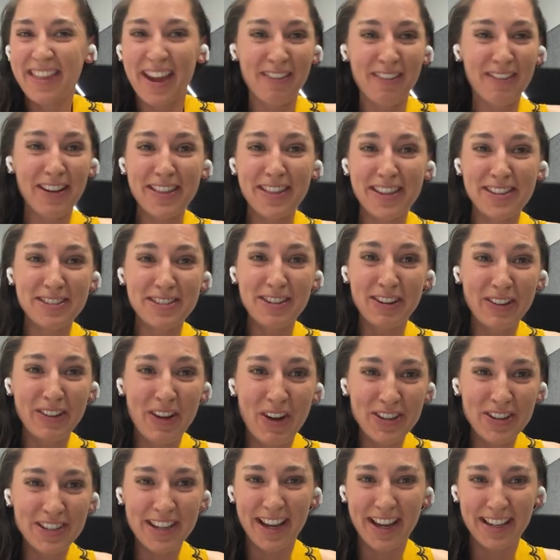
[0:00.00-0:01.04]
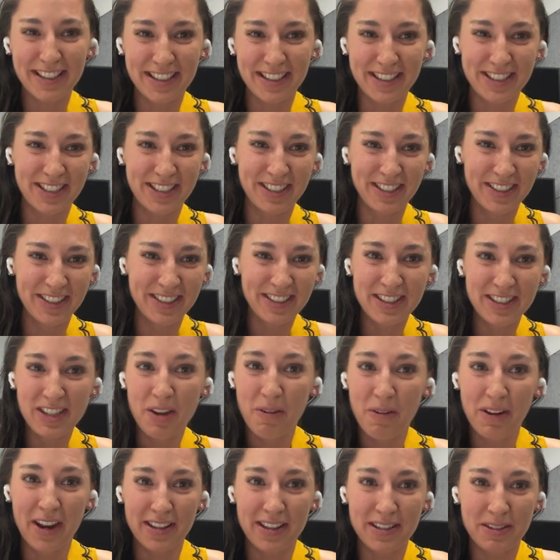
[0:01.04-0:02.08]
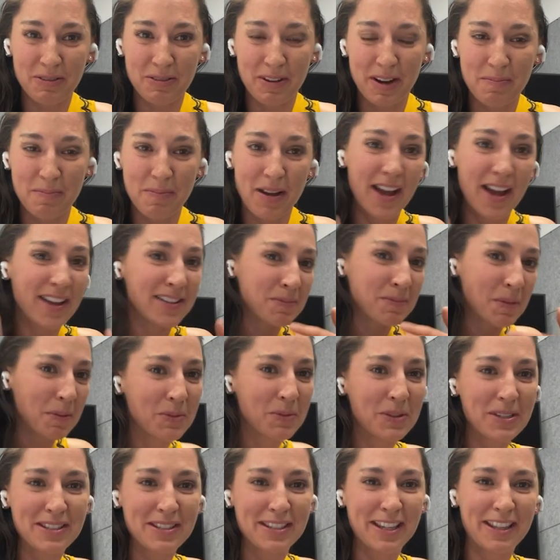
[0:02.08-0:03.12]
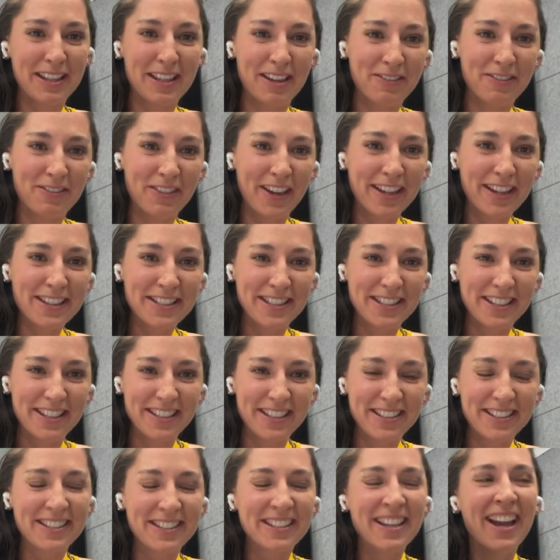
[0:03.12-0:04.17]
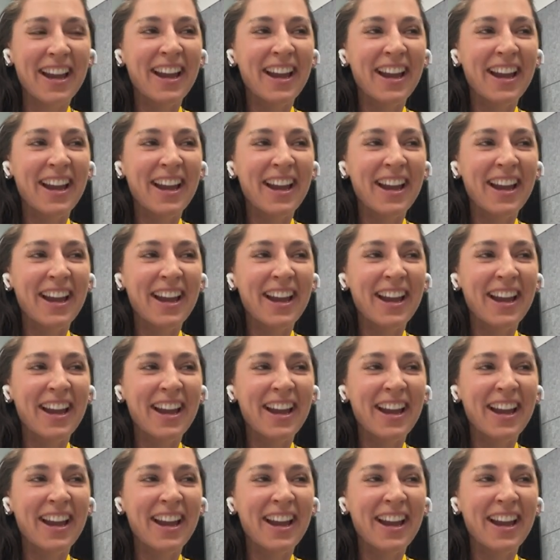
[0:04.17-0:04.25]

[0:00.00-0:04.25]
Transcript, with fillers: That way, there's no contact issues. No one has to wear a mask. People can see their faces.